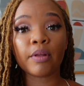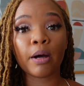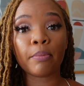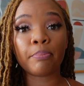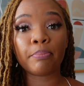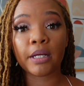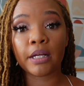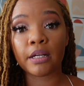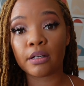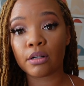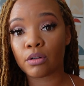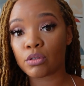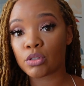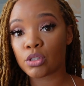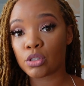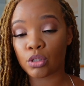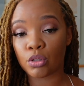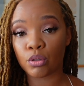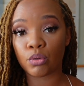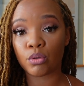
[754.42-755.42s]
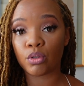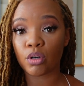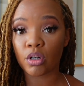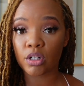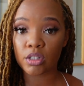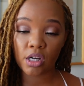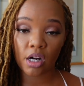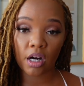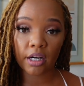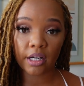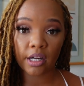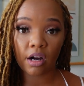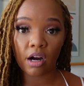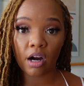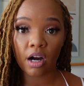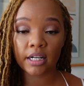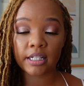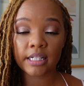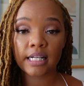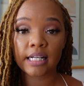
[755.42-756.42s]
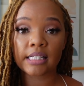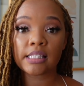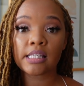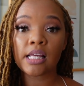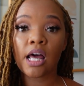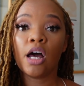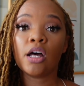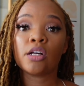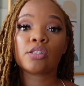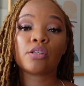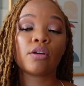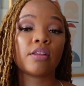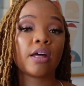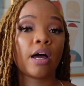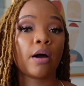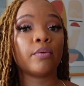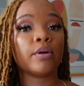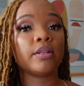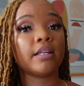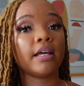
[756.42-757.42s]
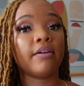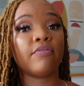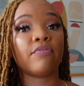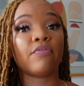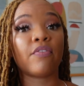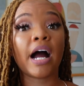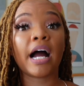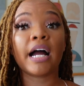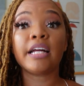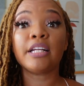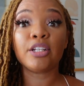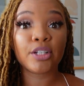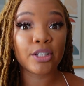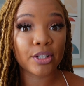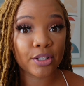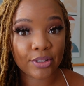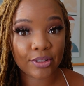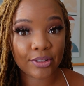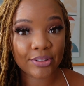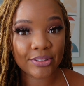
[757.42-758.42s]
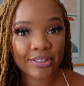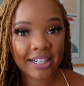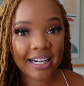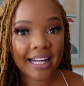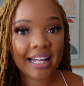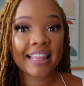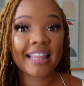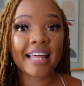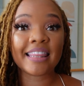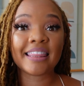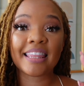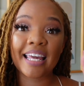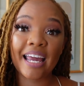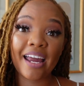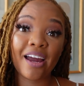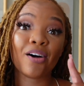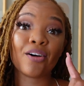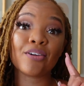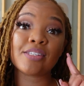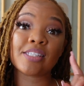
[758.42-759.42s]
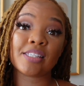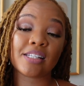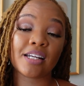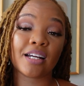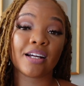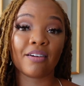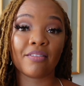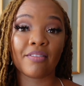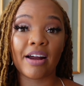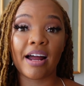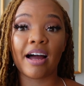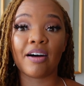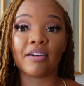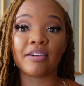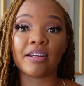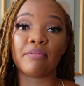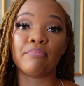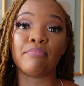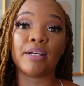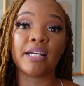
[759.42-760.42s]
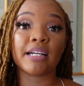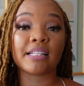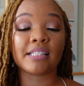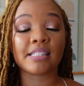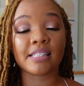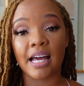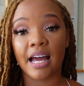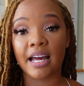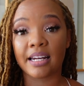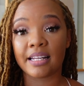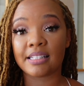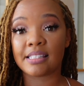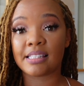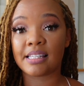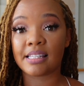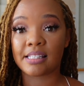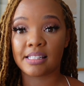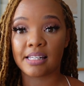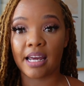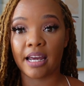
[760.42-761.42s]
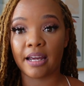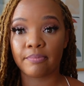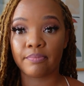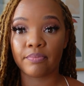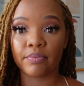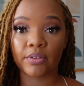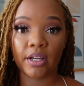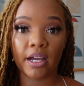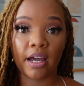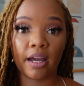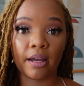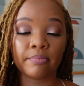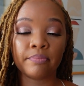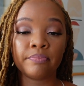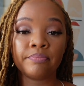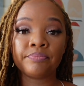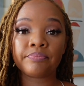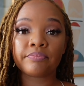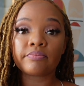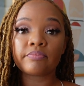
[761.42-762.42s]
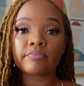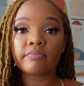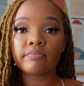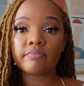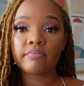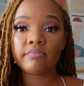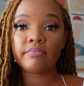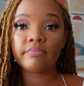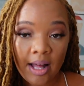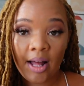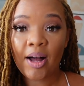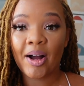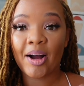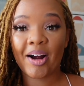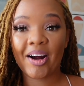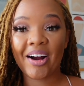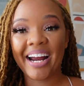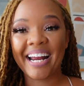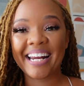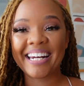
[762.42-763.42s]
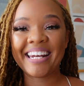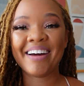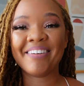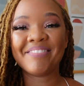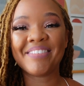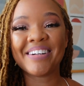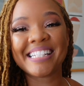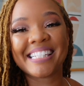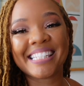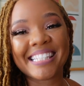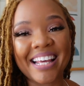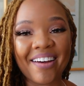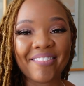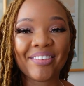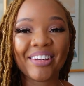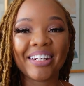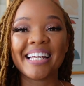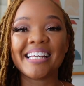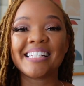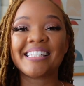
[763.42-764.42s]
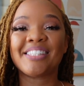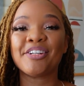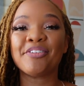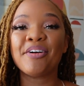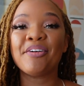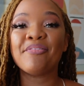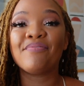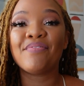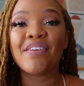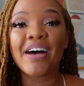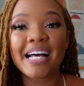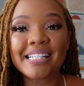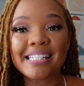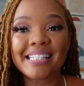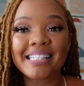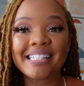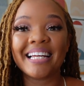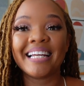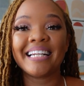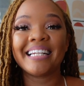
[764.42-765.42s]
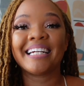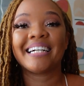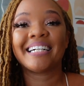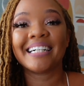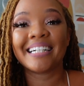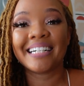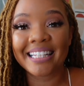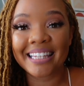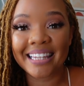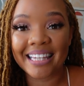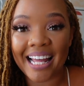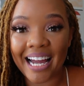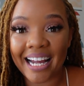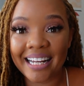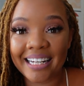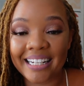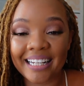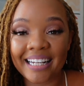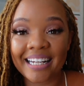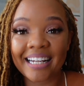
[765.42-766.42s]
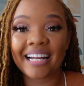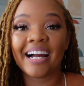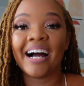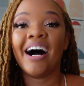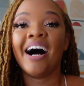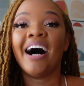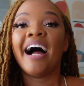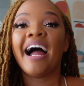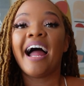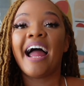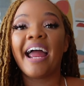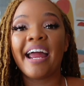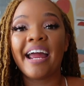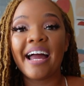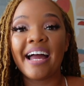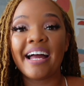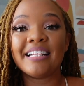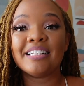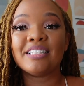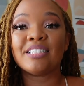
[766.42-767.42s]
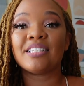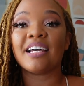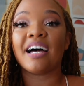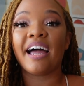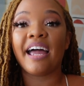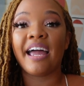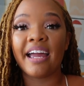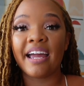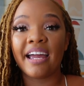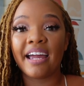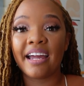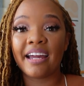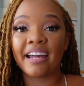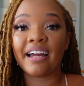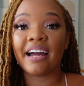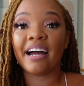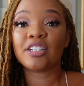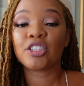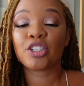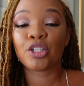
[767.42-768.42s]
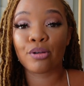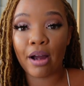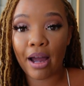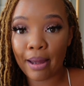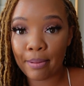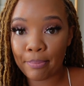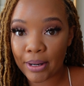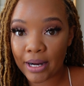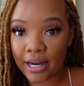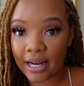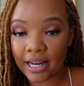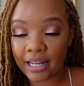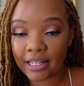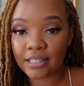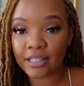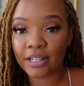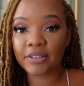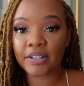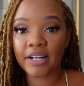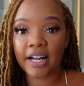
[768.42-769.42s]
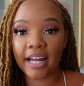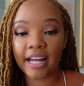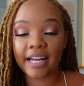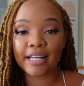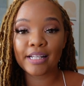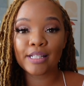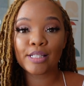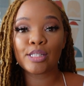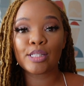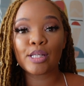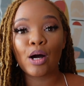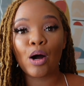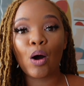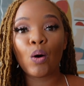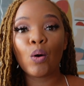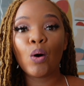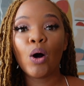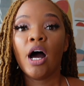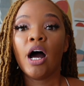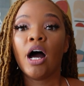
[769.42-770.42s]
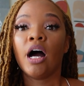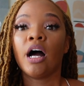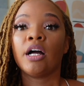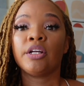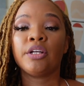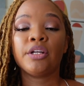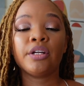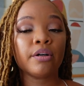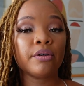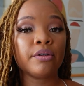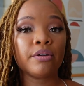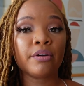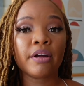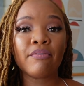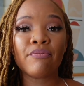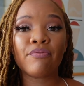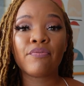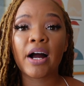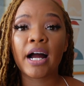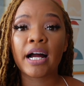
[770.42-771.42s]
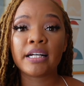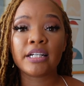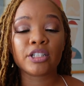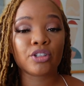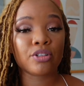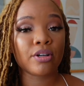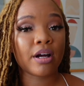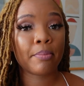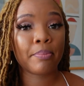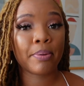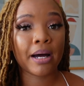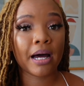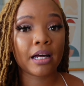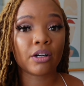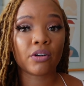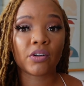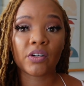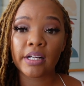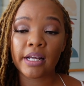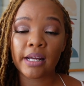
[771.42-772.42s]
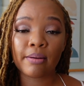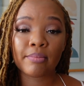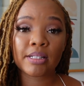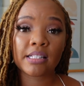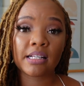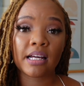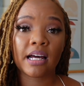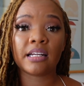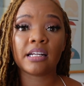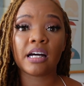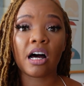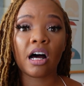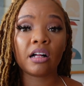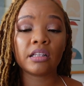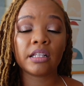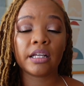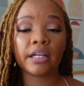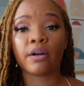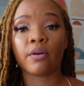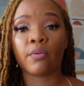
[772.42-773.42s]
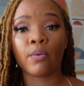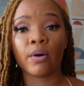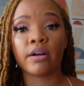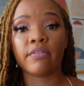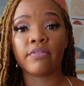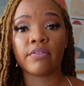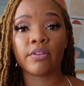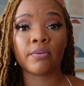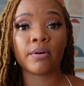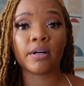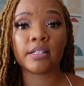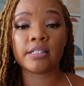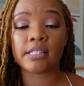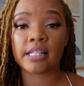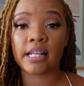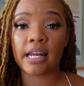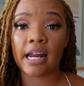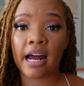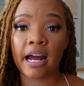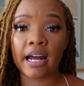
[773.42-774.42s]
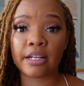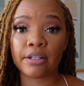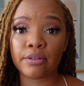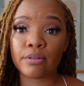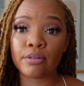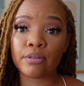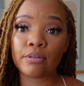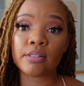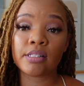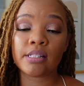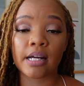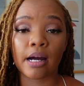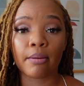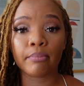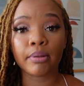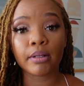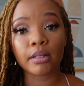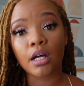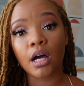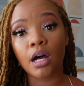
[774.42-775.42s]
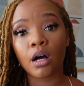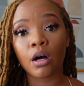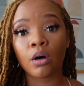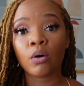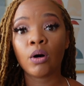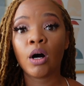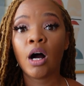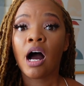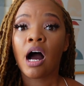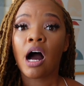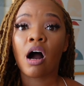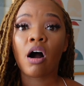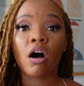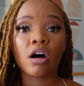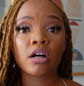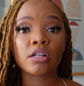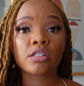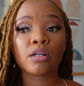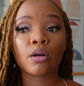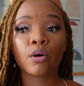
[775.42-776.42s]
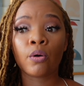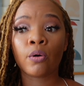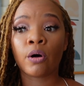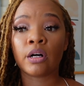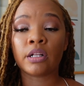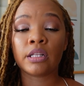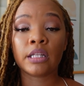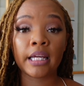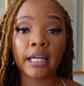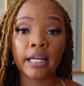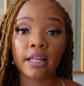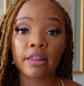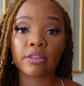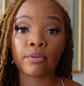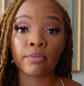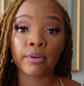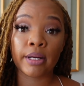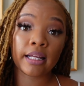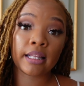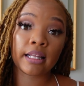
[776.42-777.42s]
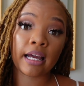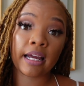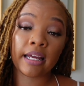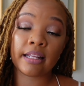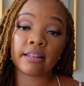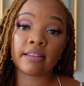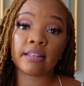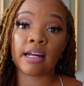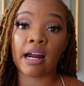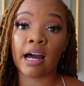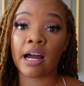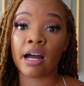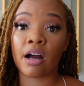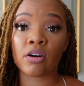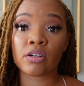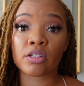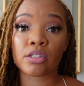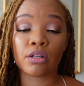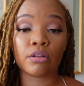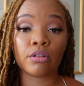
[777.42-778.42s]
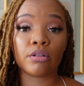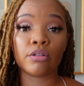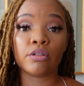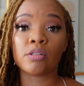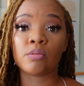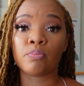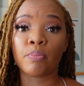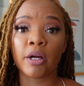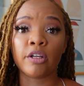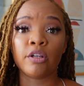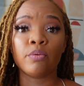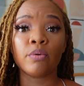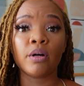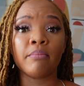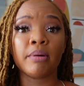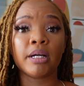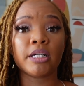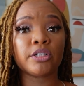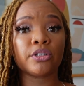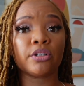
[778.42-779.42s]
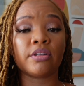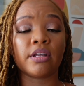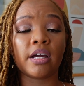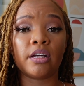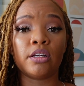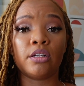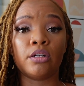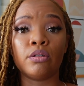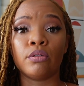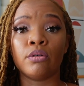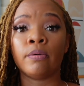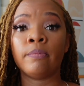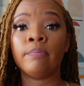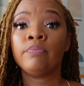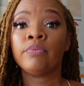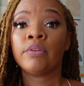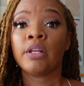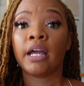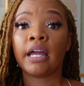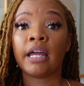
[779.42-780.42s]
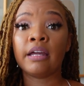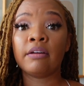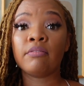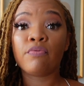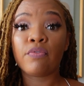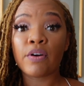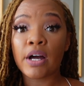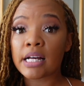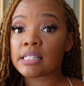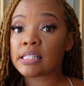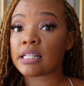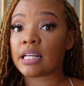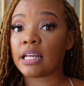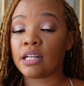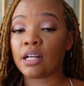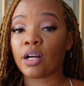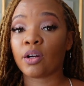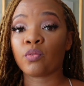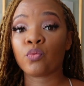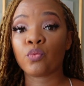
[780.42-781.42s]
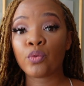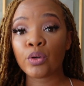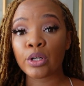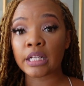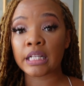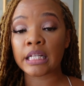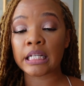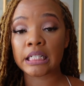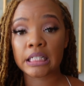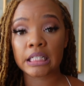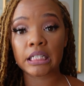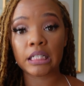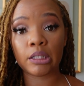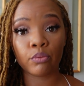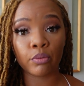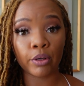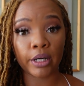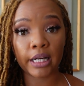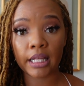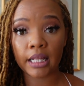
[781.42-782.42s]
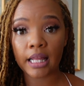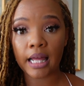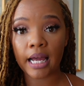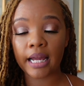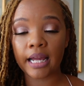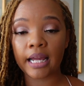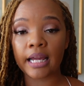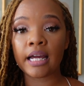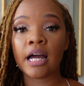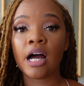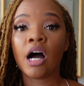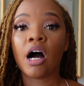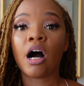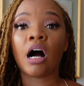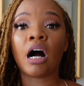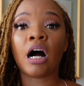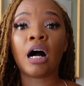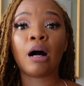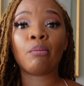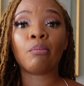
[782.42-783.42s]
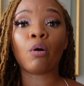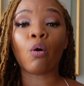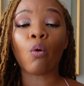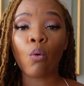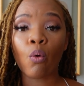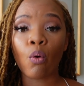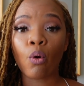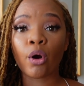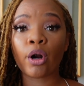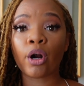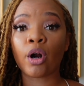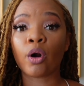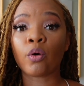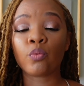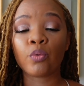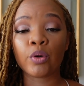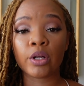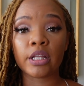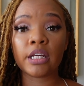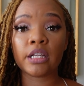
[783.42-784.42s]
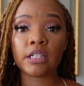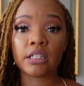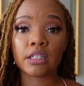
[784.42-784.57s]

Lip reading: appeals to your target audience, so that when they find you, that they'll stick around and be excited to stay, okay? All right, number 7 is to invest in good lighting and a tripod, okay? So, you know, you can find a tripod on Amazon. I'll link one of the ones that I use down below. I'll also link the ring light that I also use, but you wanna make sure that you invest in a really good ring light, or a really